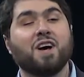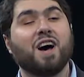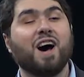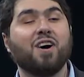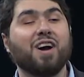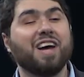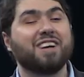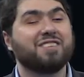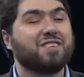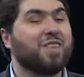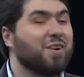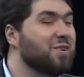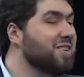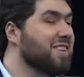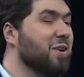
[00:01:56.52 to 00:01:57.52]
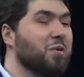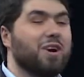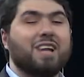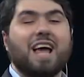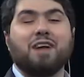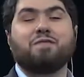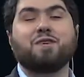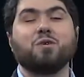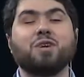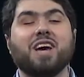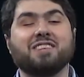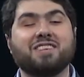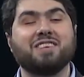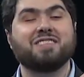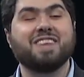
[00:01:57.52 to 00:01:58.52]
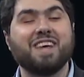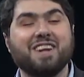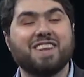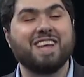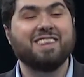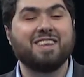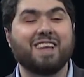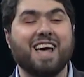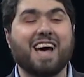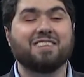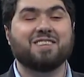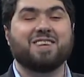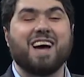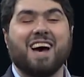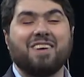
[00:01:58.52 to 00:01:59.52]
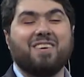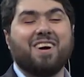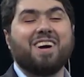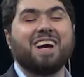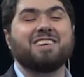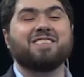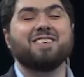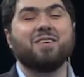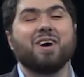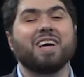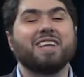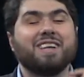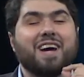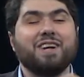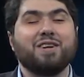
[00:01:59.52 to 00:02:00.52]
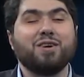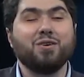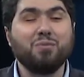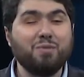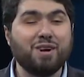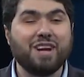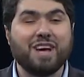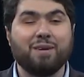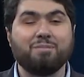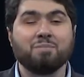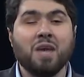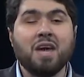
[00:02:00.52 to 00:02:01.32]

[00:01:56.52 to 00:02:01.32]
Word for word: Okay, so there were a lot fewer yeses than the last time. All right, so a numeronym